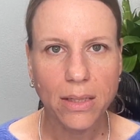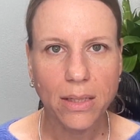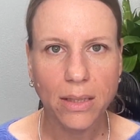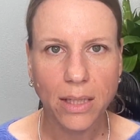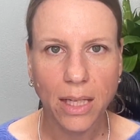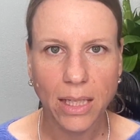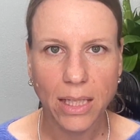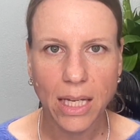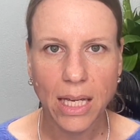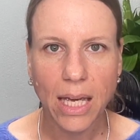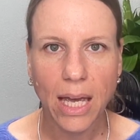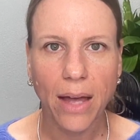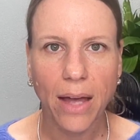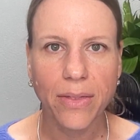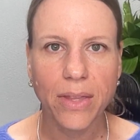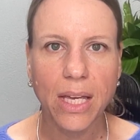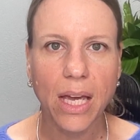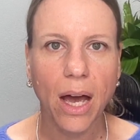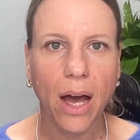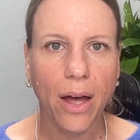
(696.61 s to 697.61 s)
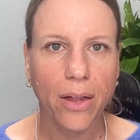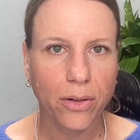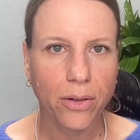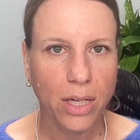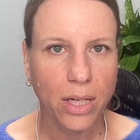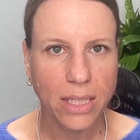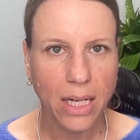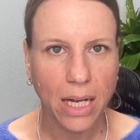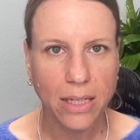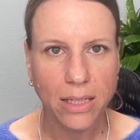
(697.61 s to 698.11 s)
Lily and the other
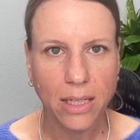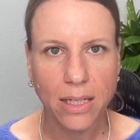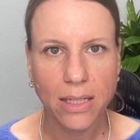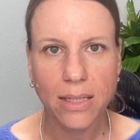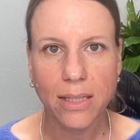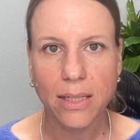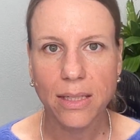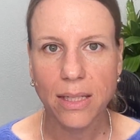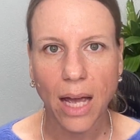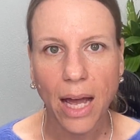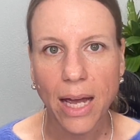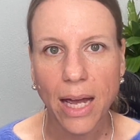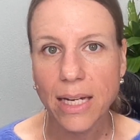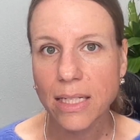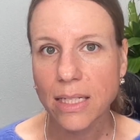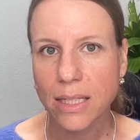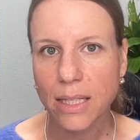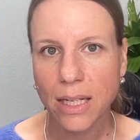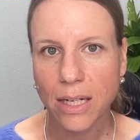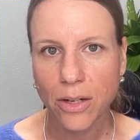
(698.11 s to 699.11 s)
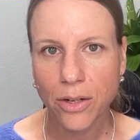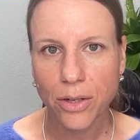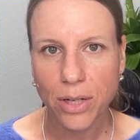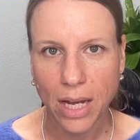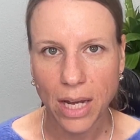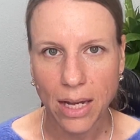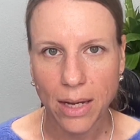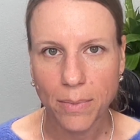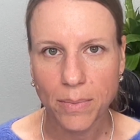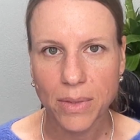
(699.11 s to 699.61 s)
attendant signed their
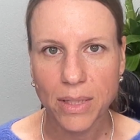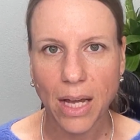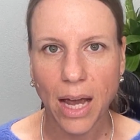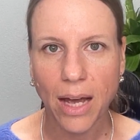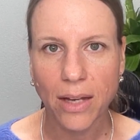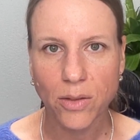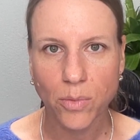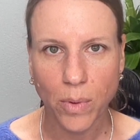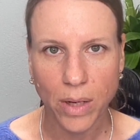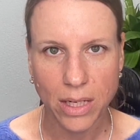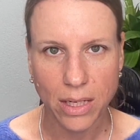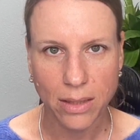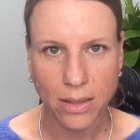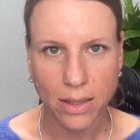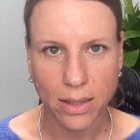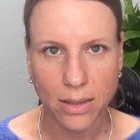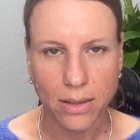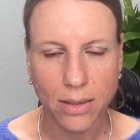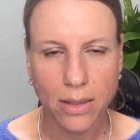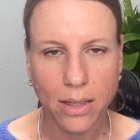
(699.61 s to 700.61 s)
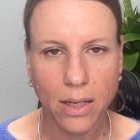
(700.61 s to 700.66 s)
names as witnesses.